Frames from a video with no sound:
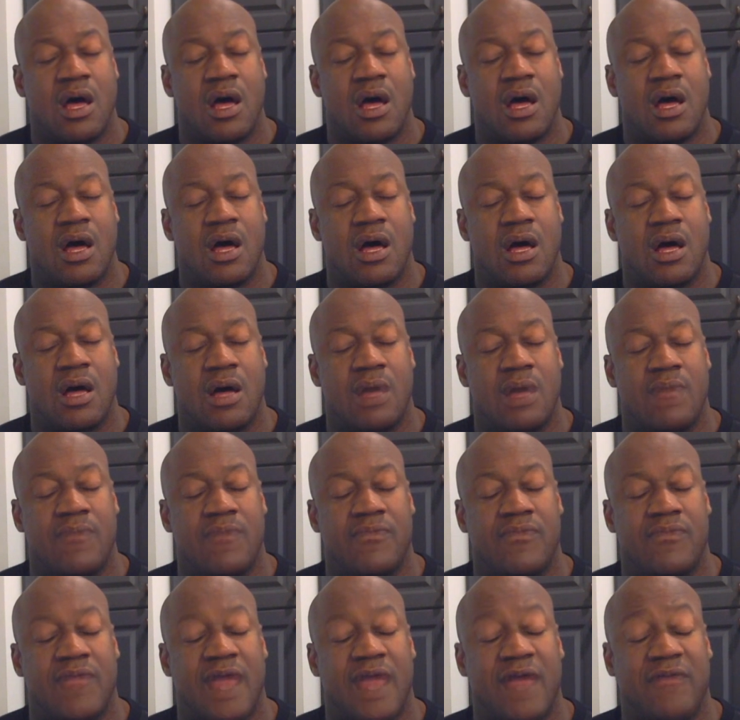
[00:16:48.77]

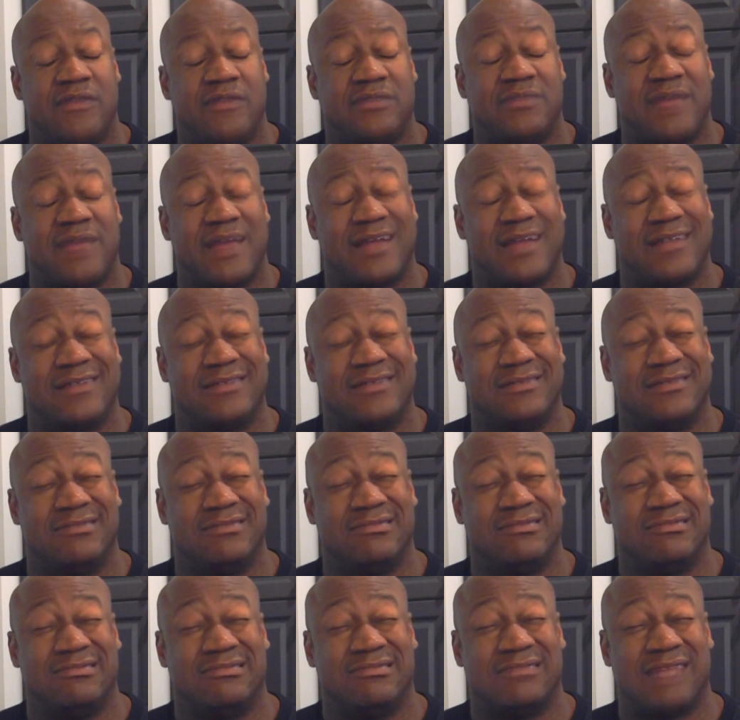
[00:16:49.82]
that was back in, in
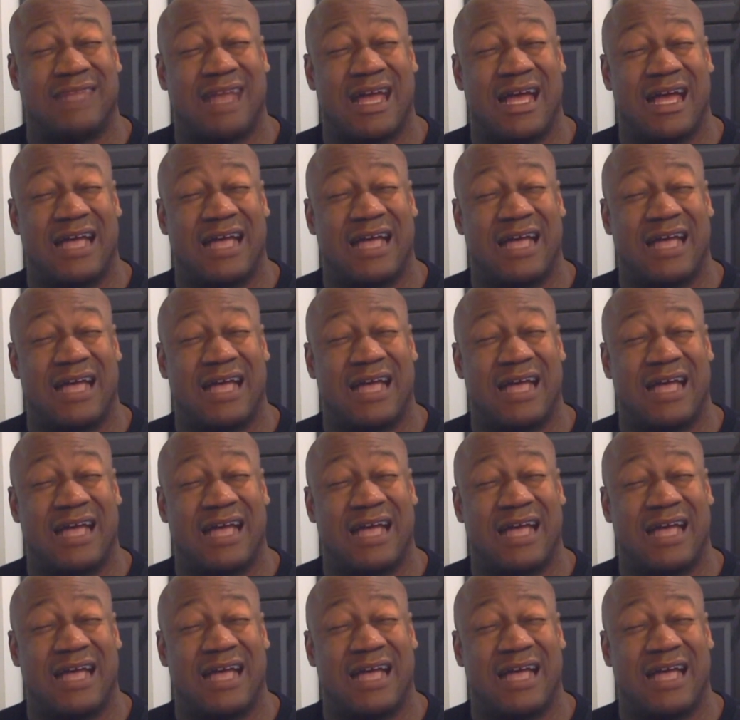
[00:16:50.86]
the